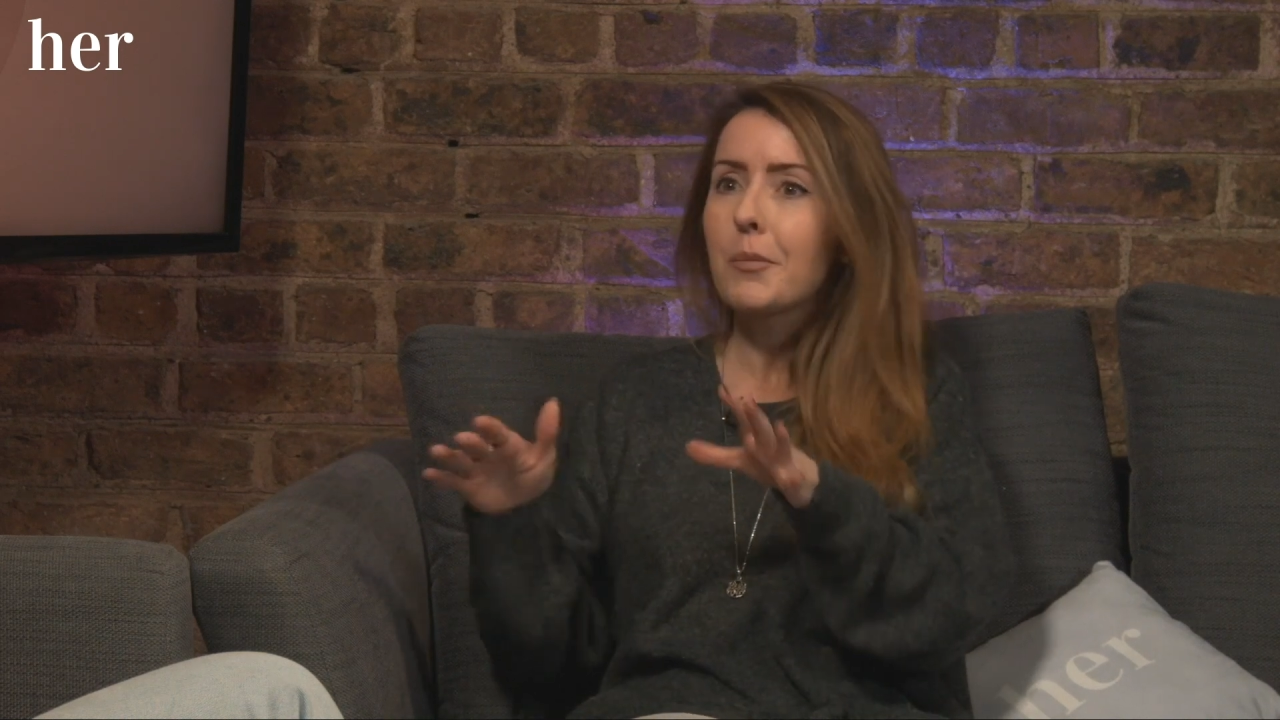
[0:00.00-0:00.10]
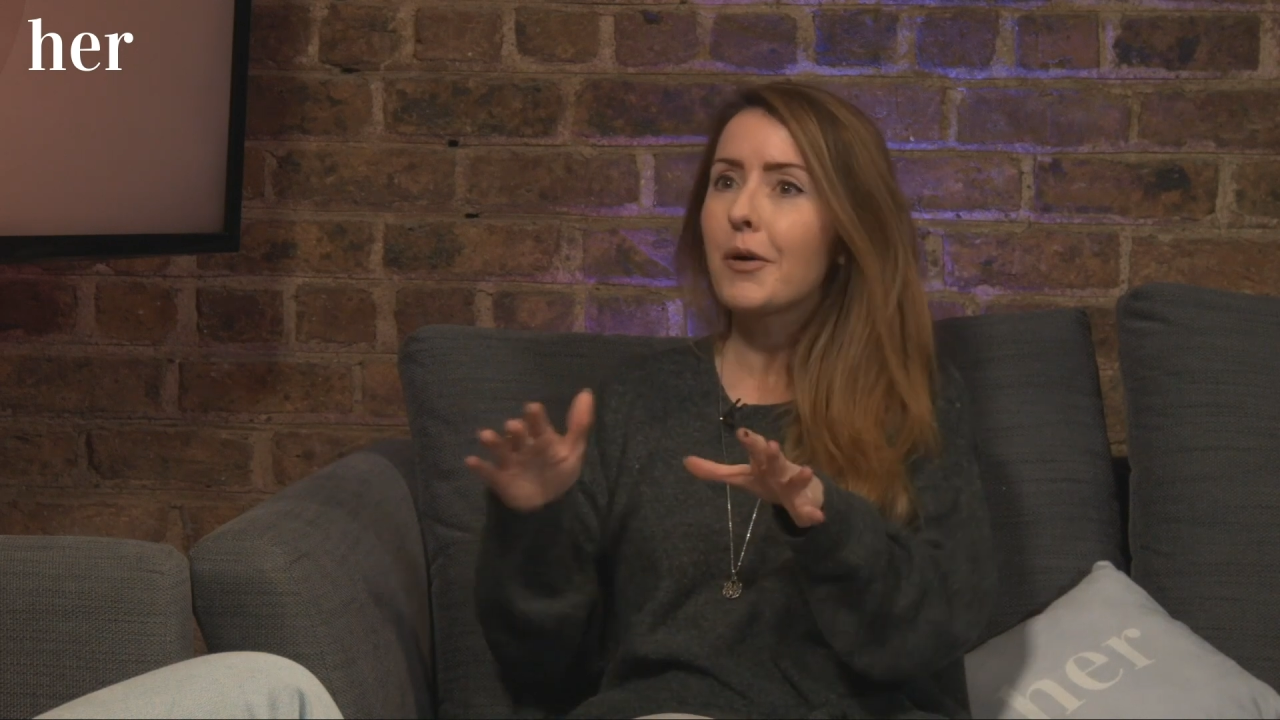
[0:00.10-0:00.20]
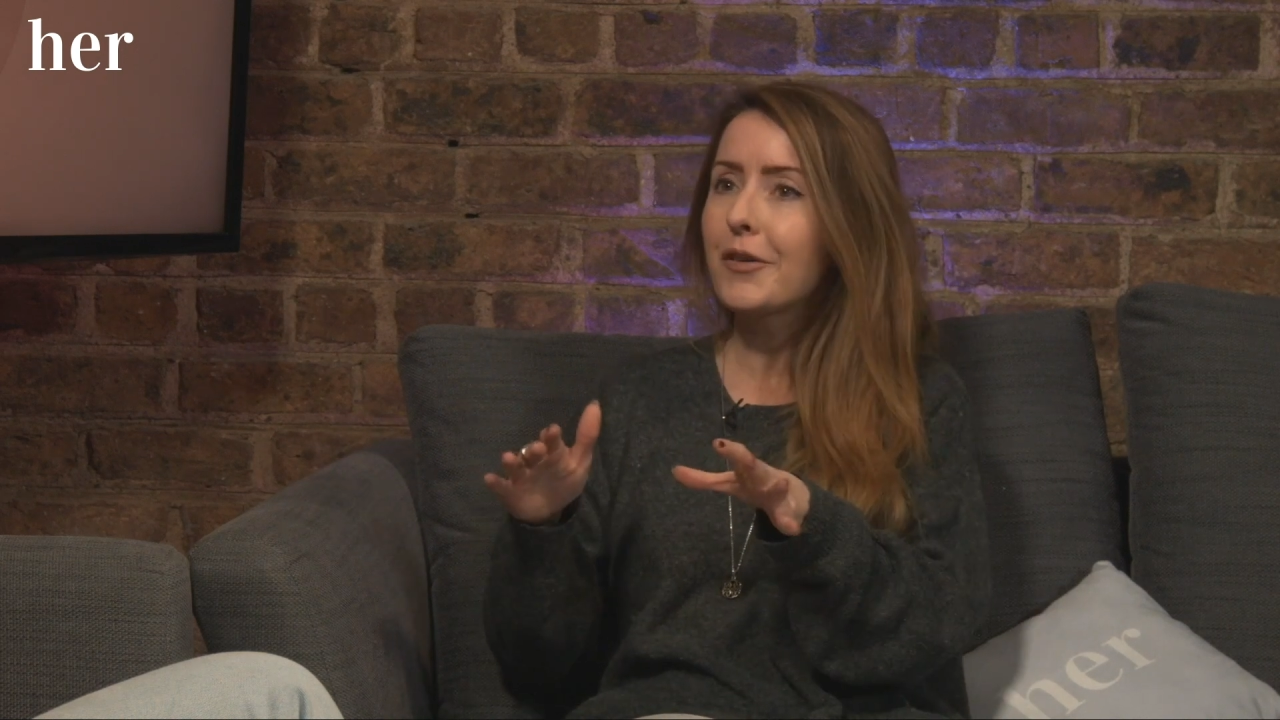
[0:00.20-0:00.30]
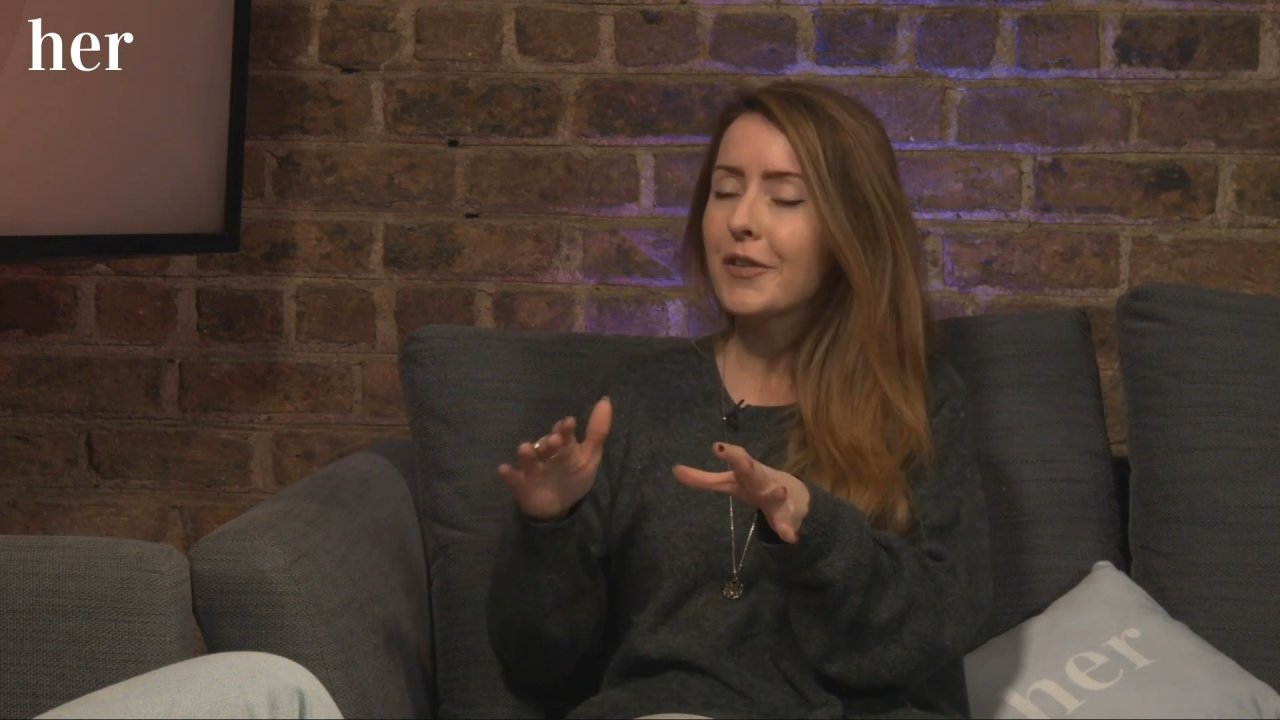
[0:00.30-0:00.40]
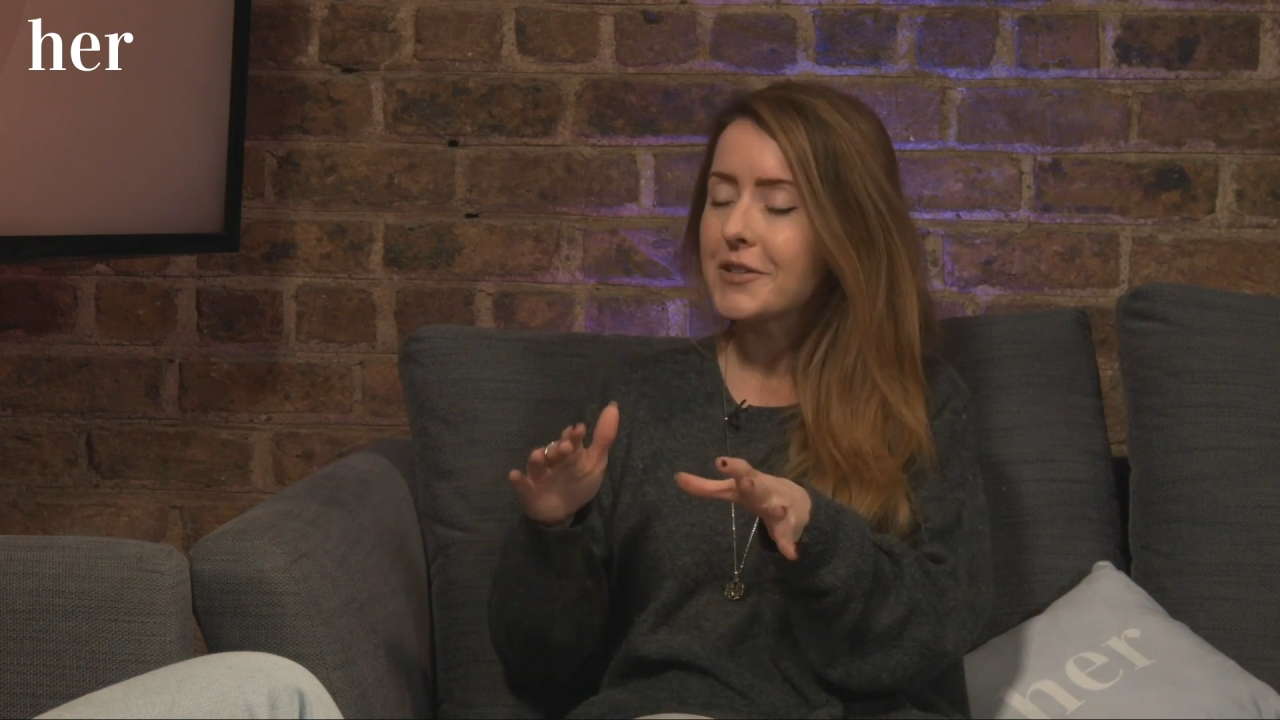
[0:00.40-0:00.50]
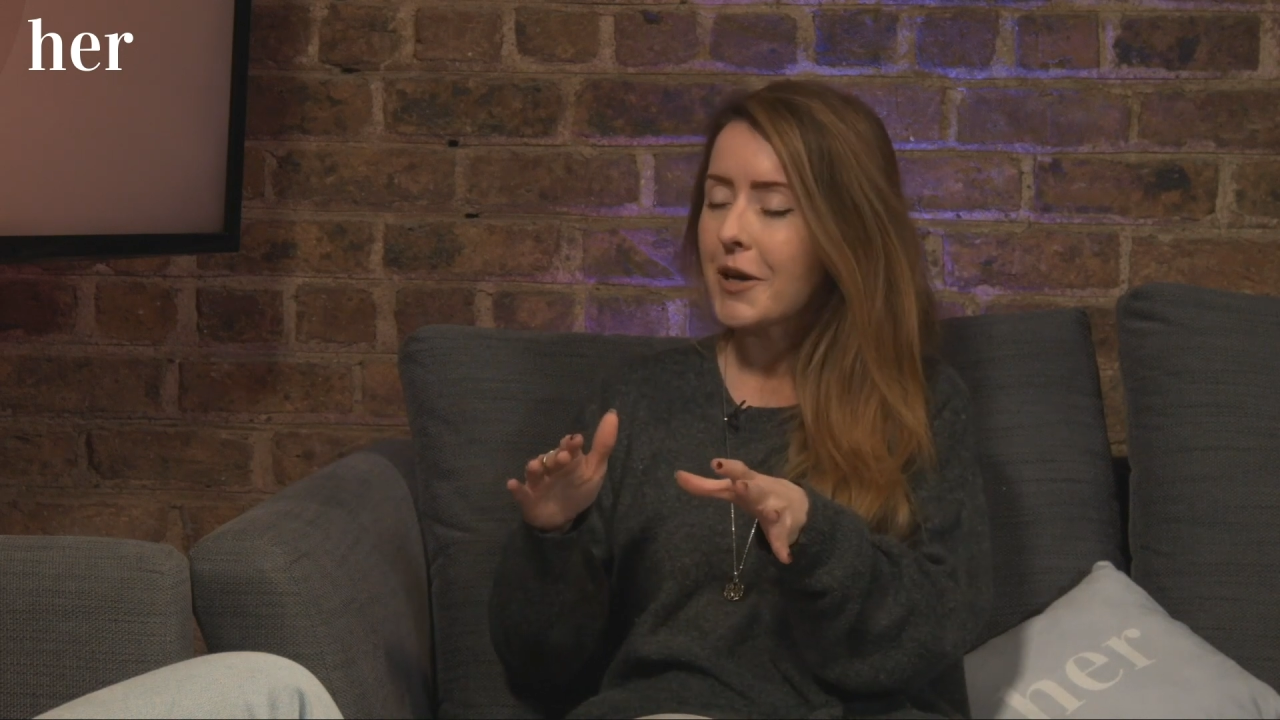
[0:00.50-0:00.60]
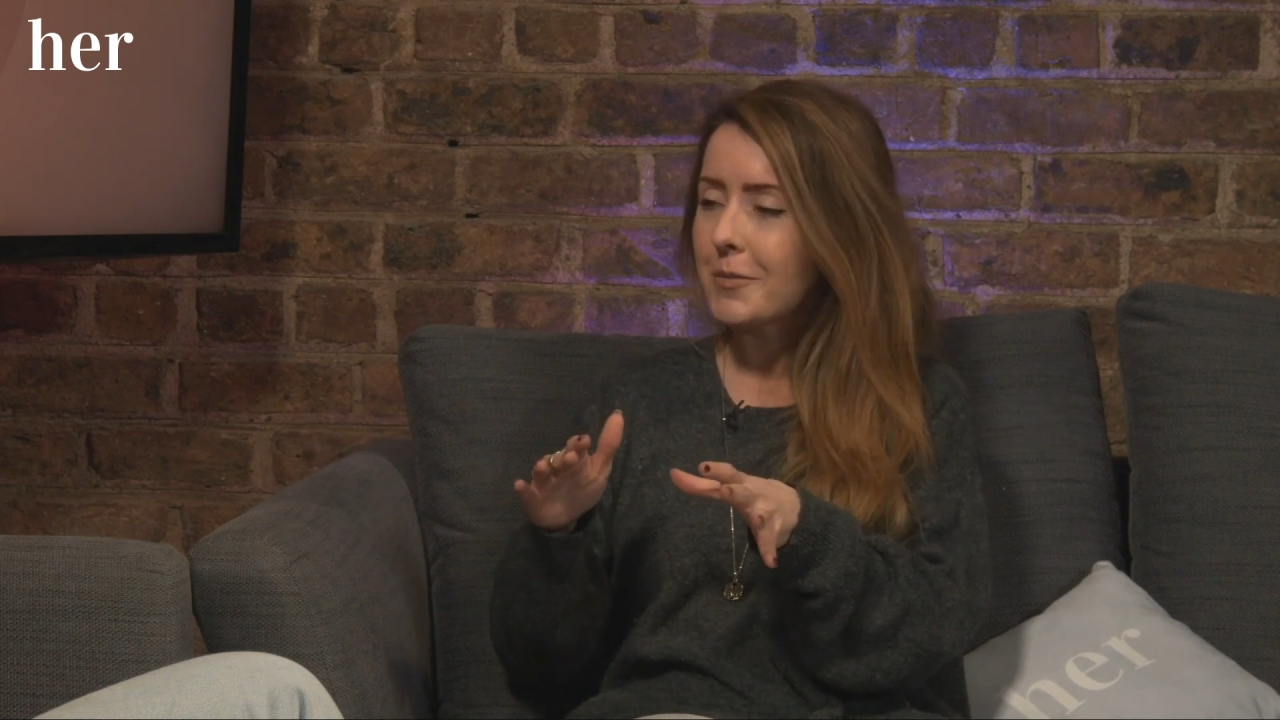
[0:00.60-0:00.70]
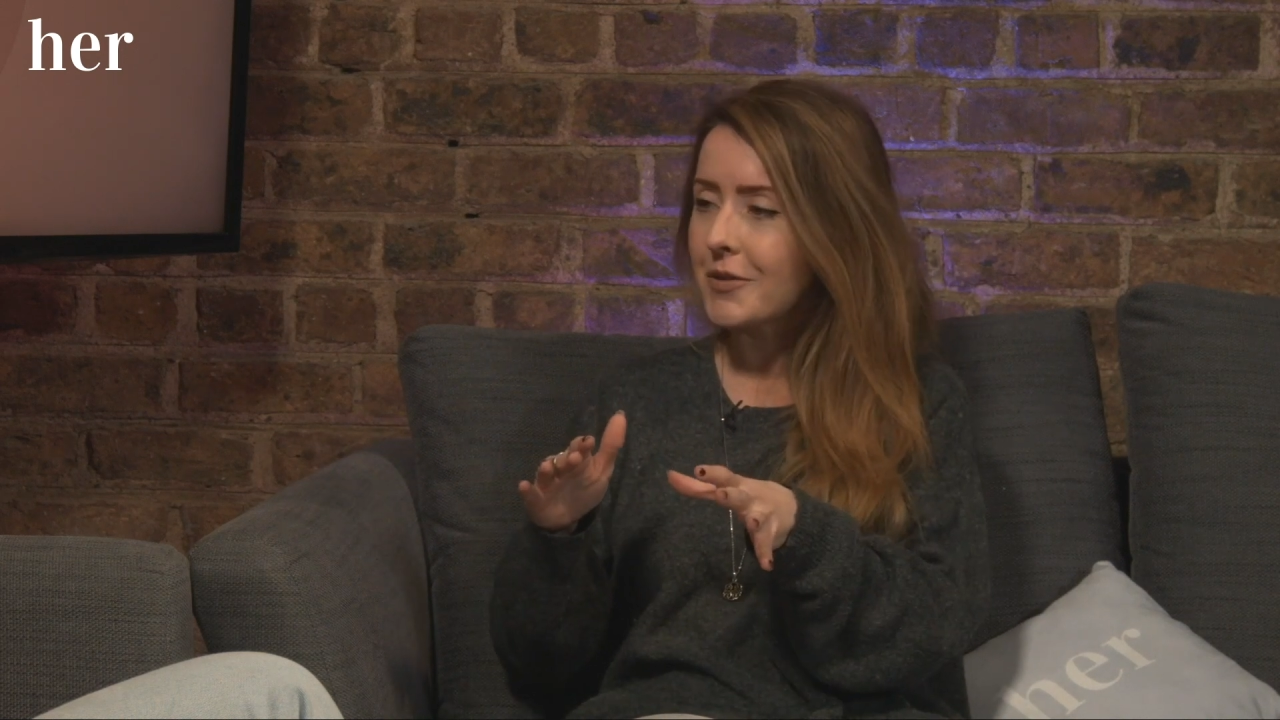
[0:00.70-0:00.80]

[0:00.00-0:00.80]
perfect time